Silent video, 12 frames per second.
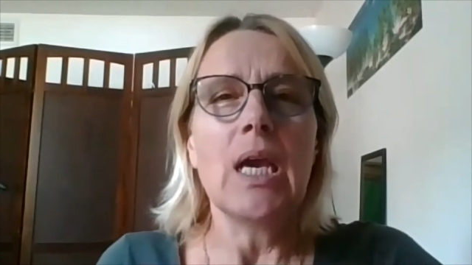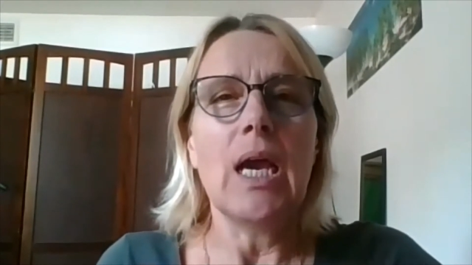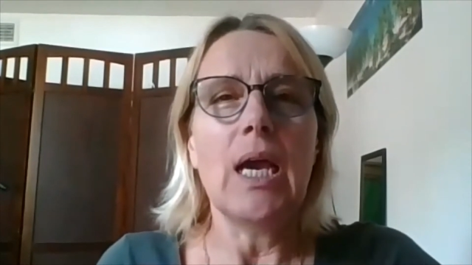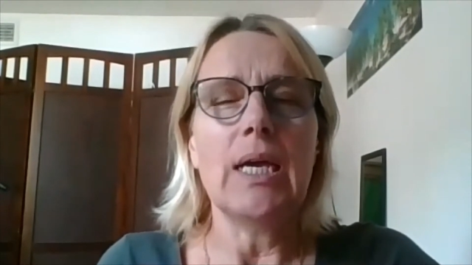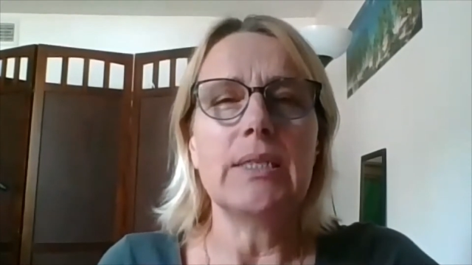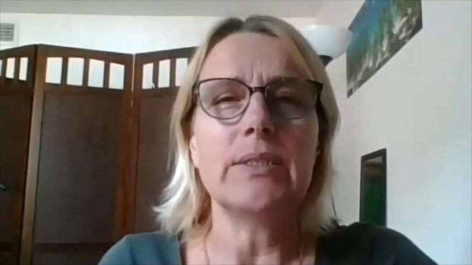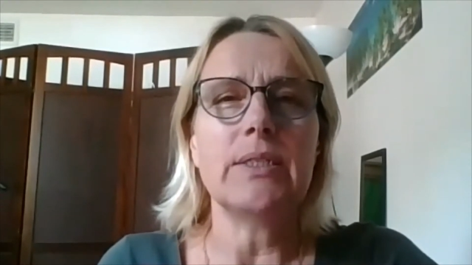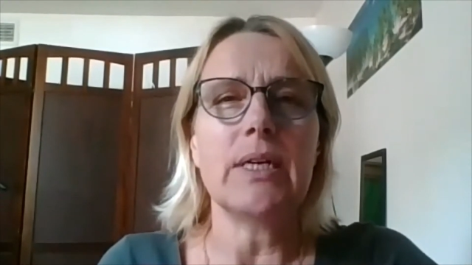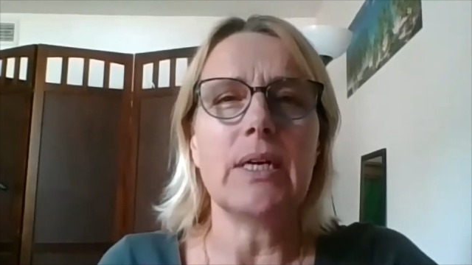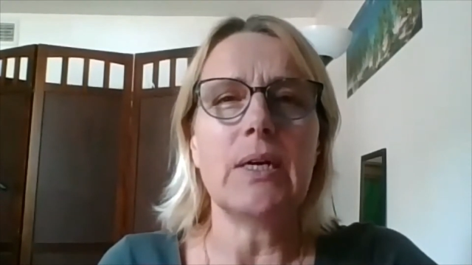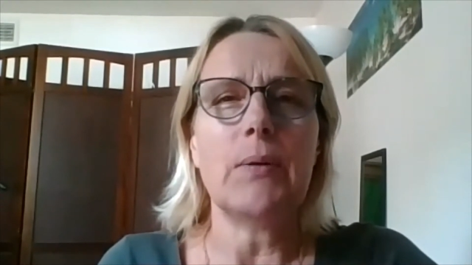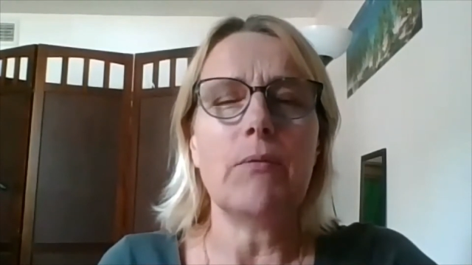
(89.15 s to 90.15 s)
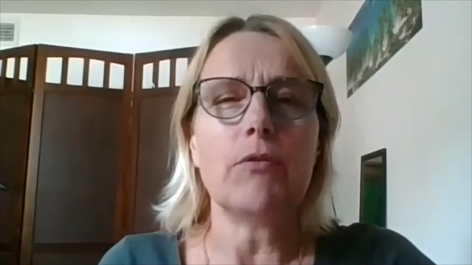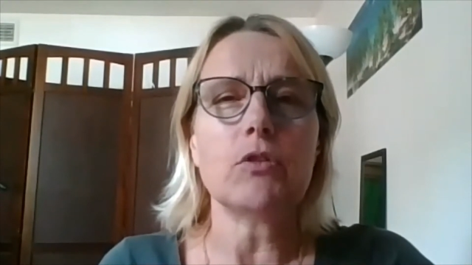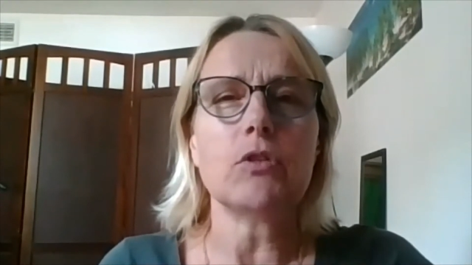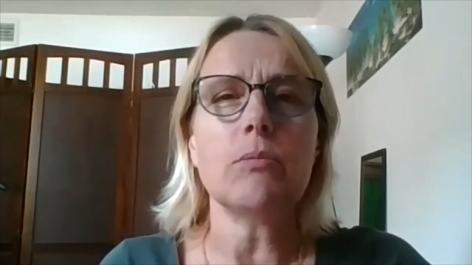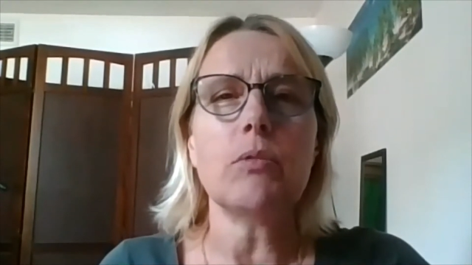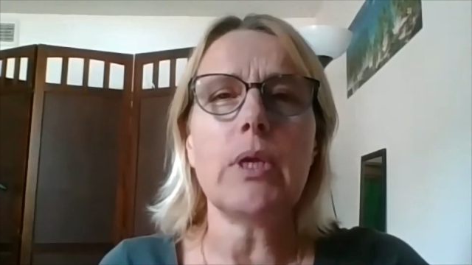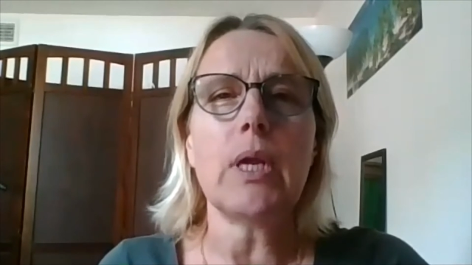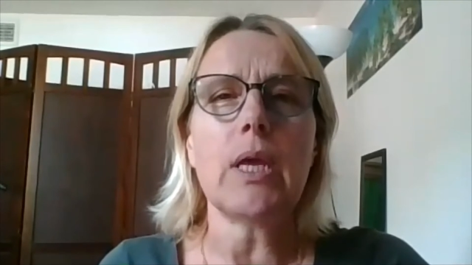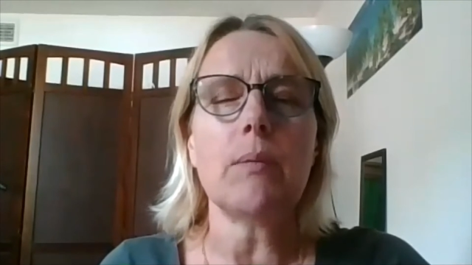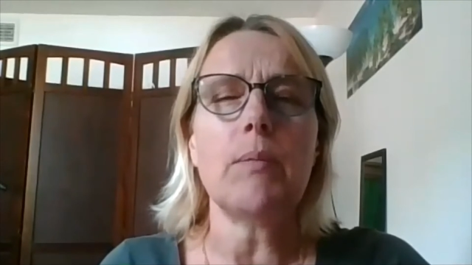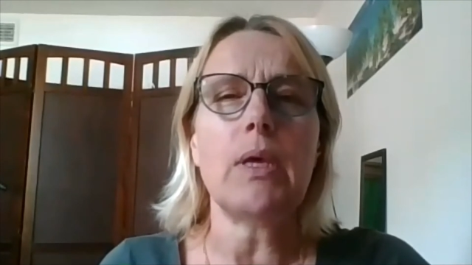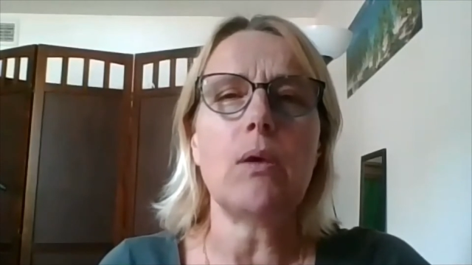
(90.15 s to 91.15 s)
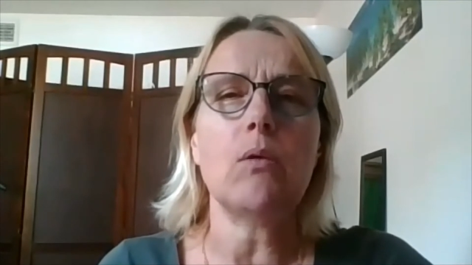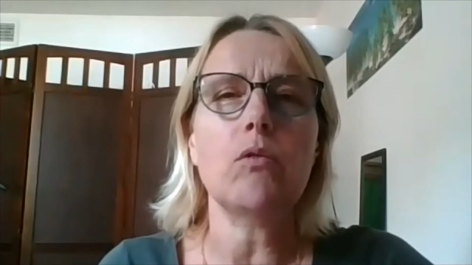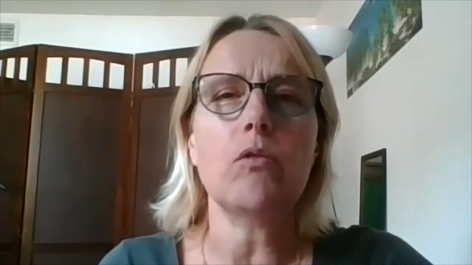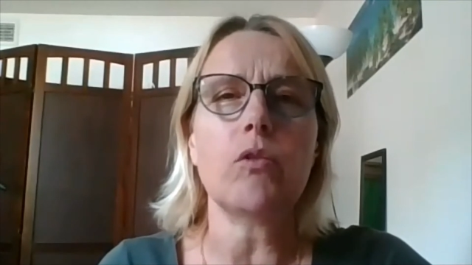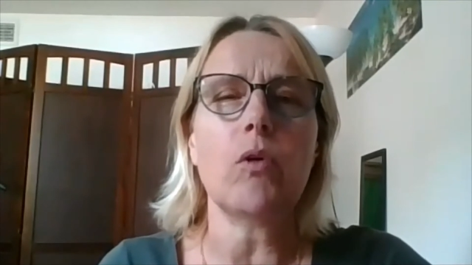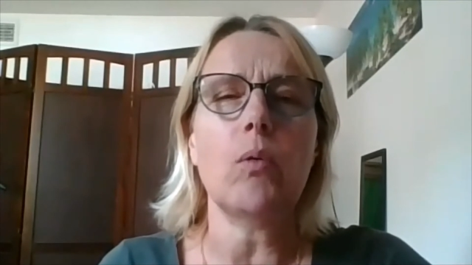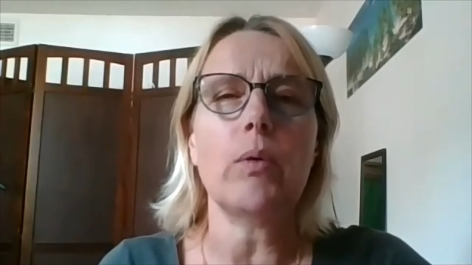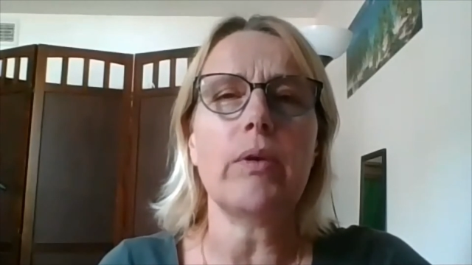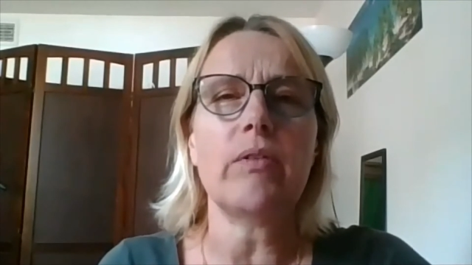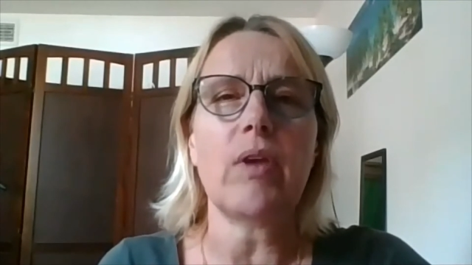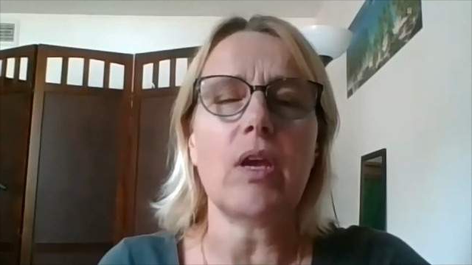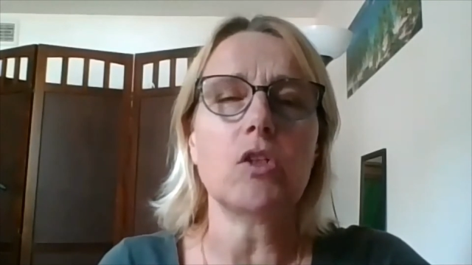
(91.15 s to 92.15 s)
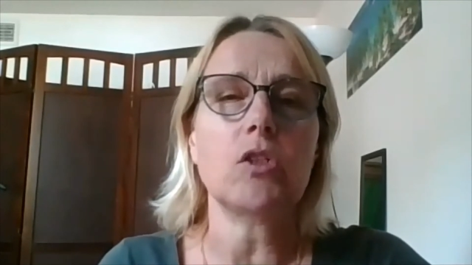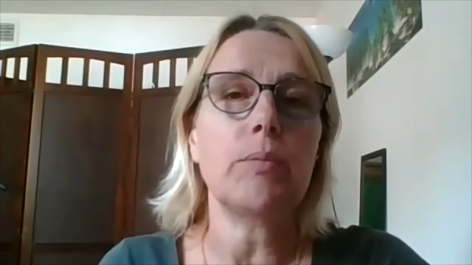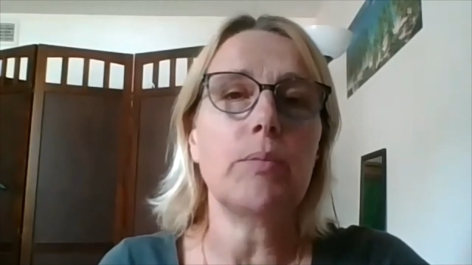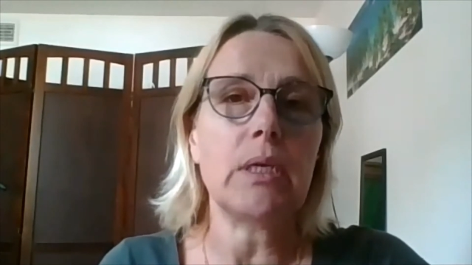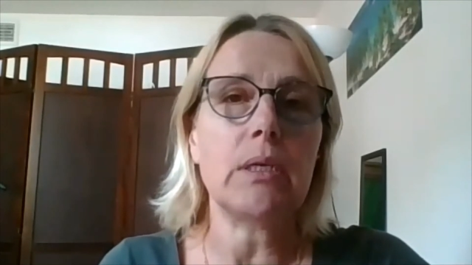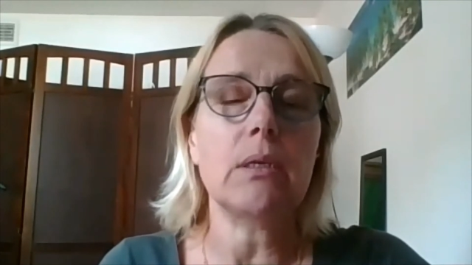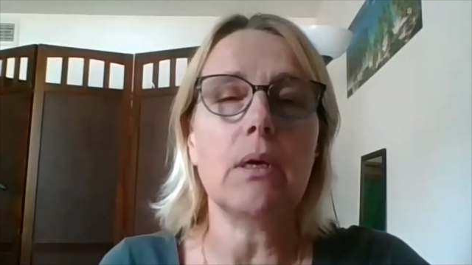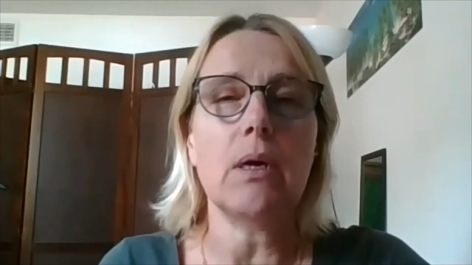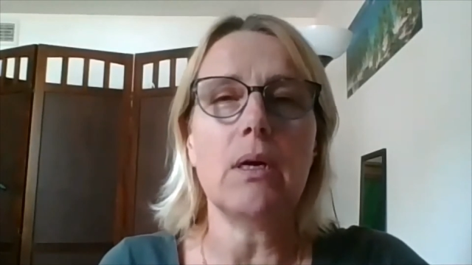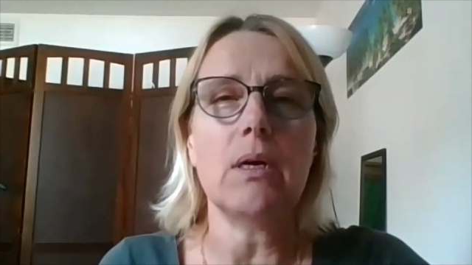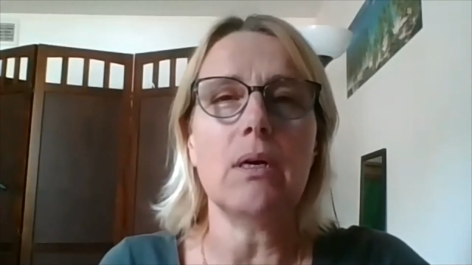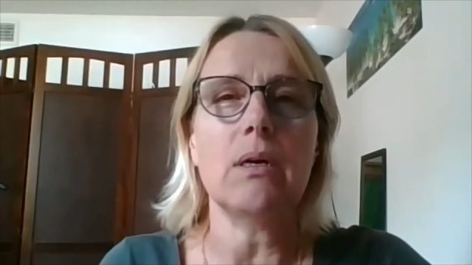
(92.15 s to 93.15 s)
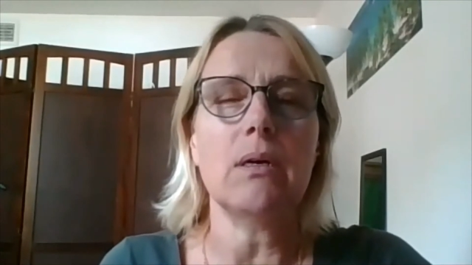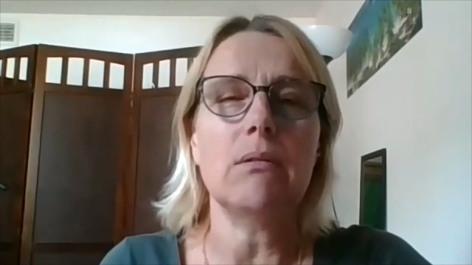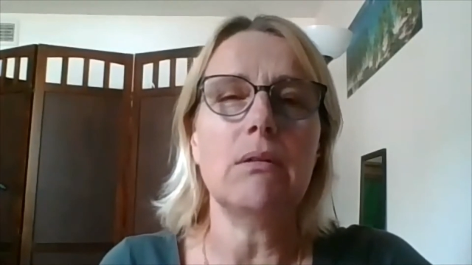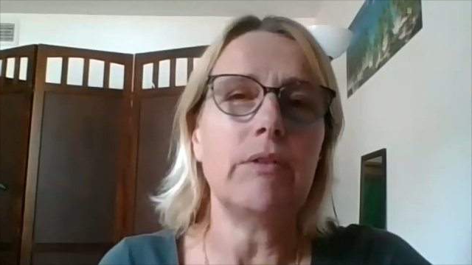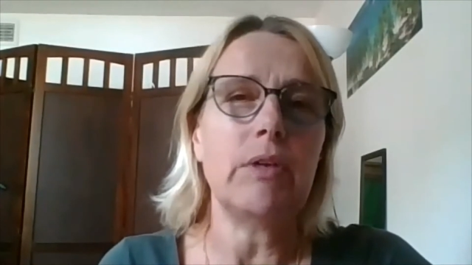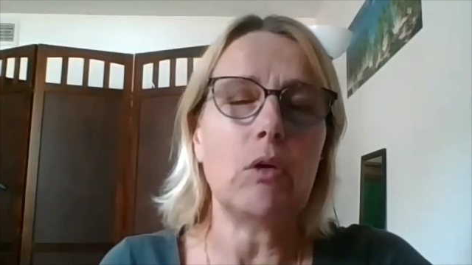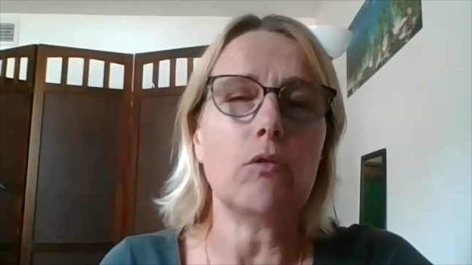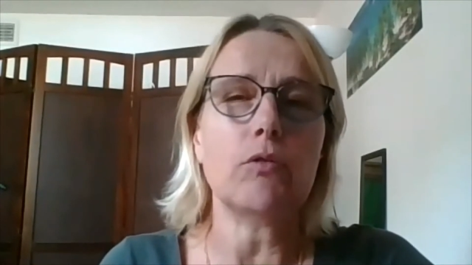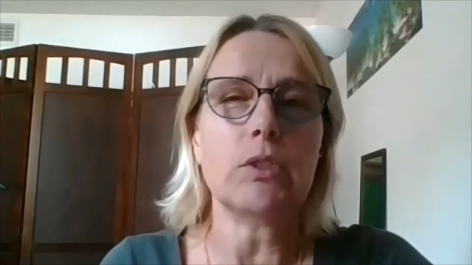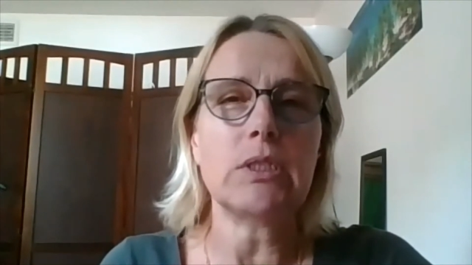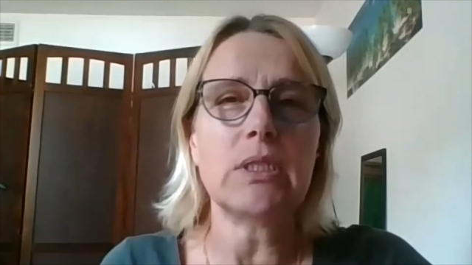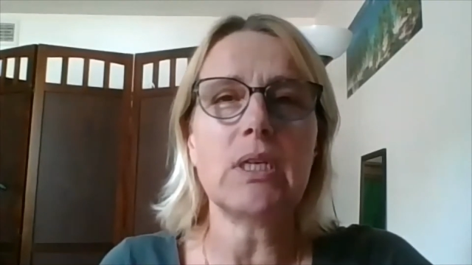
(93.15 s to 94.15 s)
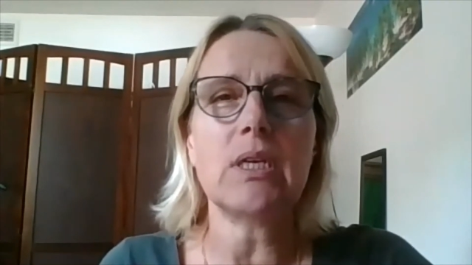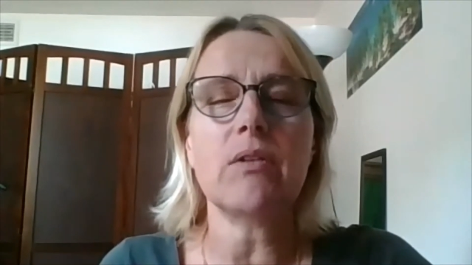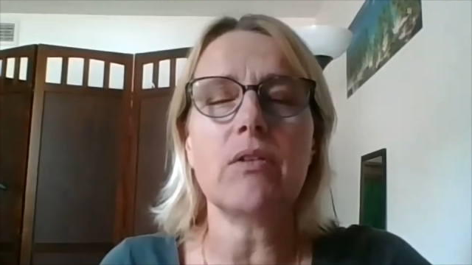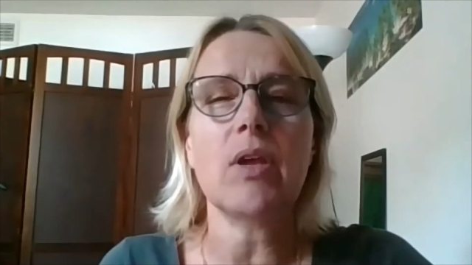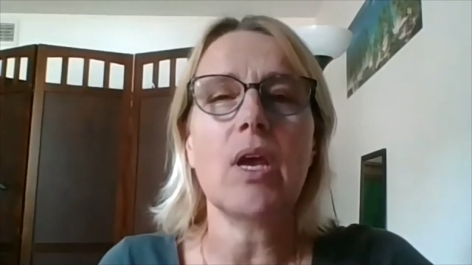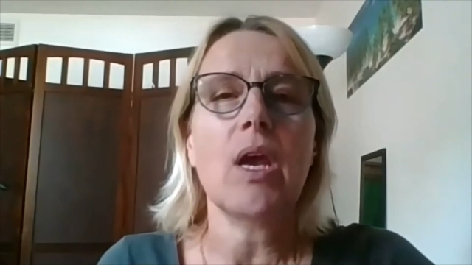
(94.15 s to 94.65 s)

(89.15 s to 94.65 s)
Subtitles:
And for somebody like me who's always actually been living overseas,